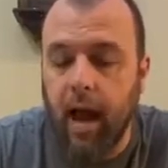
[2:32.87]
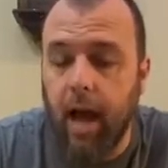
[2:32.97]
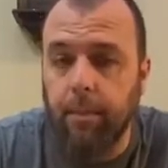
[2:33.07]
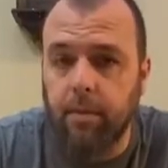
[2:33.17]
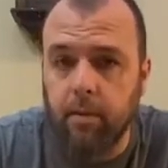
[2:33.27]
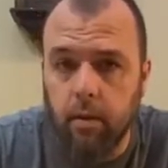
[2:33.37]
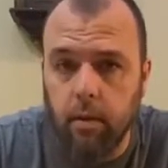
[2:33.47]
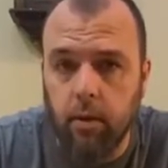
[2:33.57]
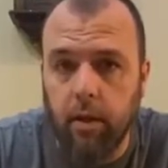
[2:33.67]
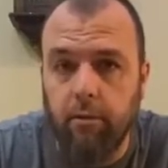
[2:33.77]

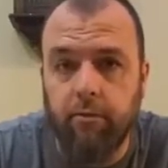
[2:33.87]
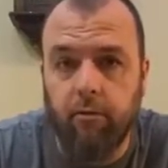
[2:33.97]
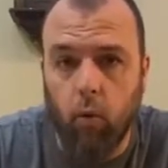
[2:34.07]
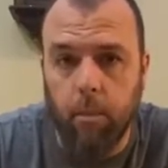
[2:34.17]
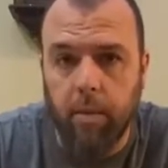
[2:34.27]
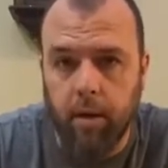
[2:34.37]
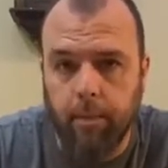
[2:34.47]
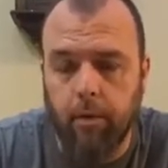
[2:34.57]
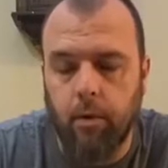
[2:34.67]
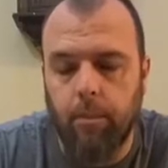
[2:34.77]
absolutely
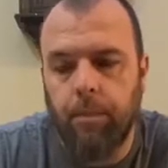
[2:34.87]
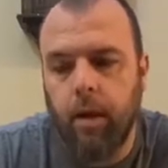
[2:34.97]
formidable.